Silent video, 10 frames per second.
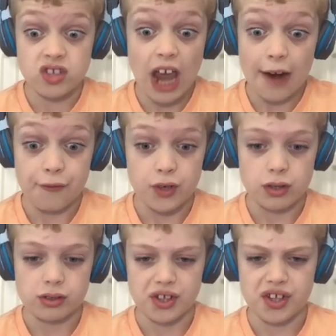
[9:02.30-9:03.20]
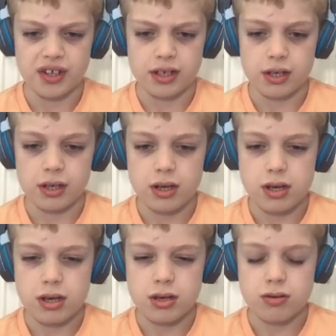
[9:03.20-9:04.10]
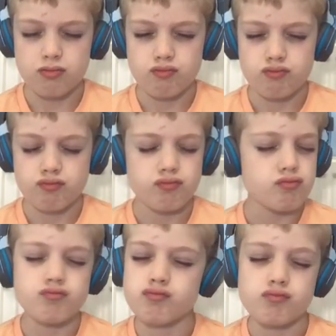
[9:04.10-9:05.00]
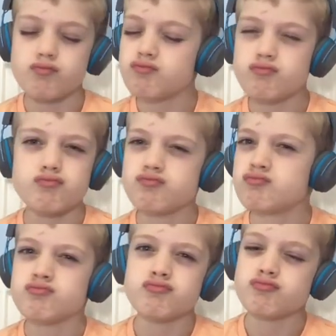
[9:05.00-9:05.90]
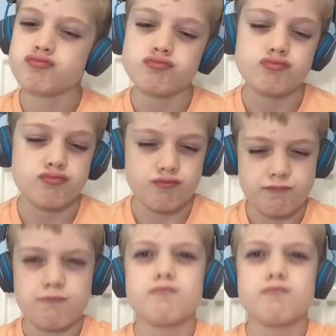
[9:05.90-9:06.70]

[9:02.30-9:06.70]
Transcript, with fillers: definitely. I'm never touching that again. And no one else will,